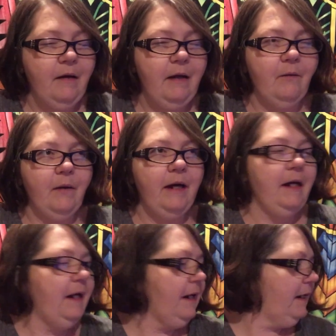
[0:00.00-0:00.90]
It
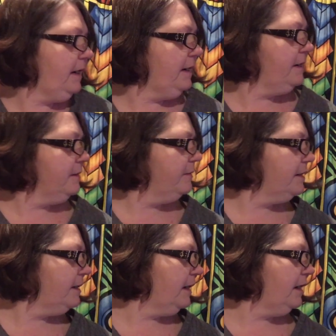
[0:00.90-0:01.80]
weighs, let
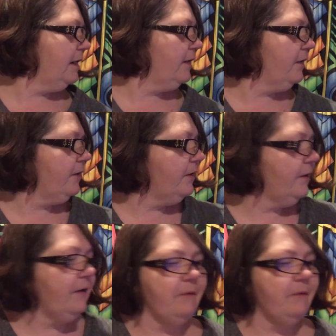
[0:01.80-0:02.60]
me see here,